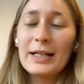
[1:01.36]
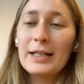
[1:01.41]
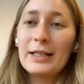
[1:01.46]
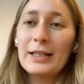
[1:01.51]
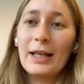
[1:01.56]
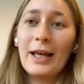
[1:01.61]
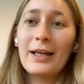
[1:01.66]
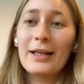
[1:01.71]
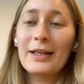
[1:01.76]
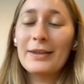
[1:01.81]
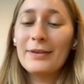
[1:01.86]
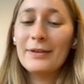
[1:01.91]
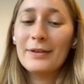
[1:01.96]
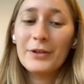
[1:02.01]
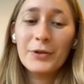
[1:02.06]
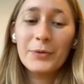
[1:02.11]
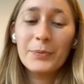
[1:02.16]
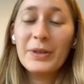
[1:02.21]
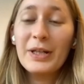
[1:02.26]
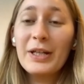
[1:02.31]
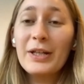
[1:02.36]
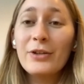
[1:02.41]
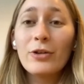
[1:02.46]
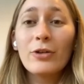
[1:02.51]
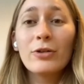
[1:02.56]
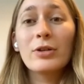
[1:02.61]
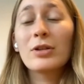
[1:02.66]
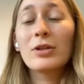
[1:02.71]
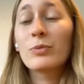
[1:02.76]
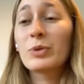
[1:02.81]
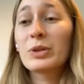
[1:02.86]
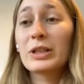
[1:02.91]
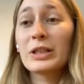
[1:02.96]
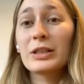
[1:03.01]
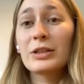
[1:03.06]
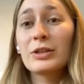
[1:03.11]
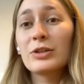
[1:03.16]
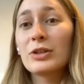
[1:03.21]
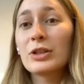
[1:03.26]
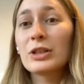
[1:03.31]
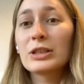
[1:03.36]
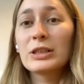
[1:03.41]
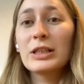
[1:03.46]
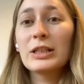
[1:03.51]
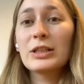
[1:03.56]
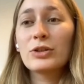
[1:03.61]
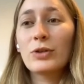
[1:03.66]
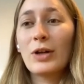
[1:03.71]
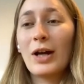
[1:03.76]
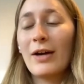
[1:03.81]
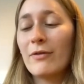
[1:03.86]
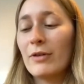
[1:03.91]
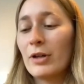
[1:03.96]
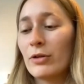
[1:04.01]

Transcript: Like in the European Union, we didn't succeed to have an